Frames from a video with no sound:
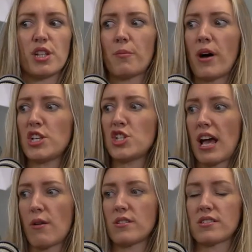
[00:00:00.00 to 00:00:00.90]
and I might
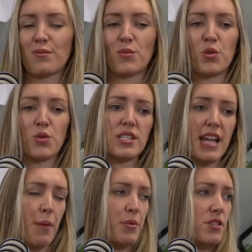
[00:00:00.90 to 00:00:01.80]
shout at someone or
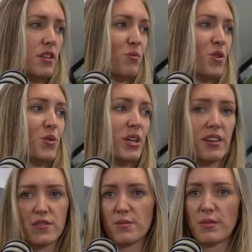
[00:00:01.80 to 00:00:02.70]
snap at someone or
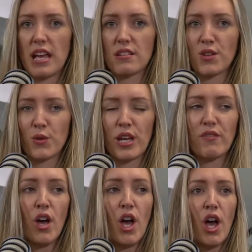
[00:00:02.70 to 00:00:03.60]
give somebody else
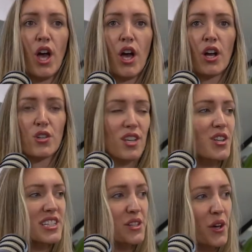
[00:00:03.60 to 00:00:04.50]
grief because I
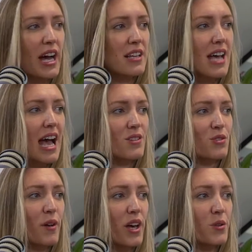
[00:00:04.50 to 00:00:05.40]
didn't know how to
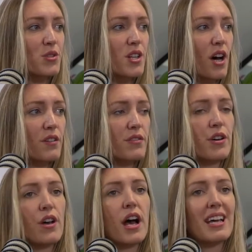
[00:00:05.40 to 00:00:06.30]
handle my own stuff.
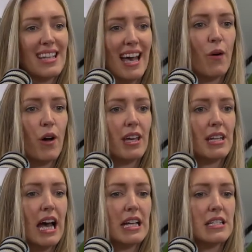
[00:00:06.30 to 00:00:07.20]
And now I
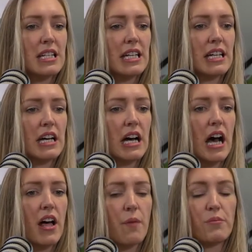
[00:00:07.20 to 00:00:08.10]
can handle it.
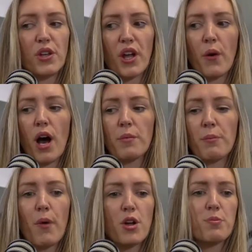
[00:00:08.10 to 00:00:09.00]
Um, you know, I'm a
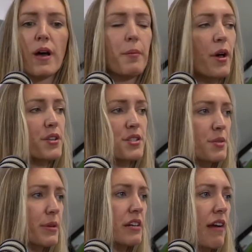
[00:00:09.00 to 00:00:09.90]
much better person
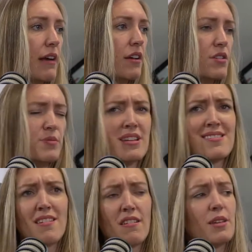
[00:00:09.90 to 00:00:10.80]
to be around. I used to be a
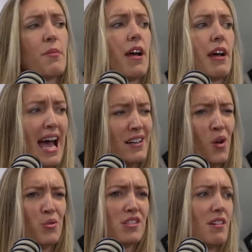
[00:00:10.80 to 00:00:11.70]
nightmare, and
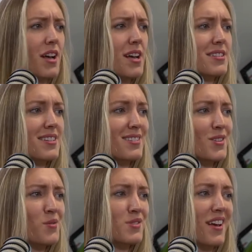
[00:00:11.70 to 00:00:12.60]
I was sarcastic,
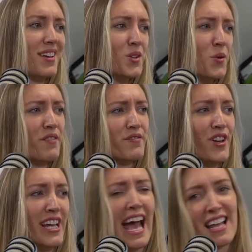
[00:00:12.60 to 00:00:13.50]
so I was like quite
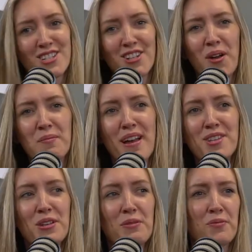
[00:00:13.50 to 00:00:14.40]
funny and a nightmare.
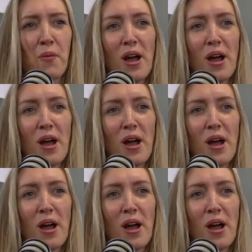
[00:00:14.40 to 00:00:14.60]
So it would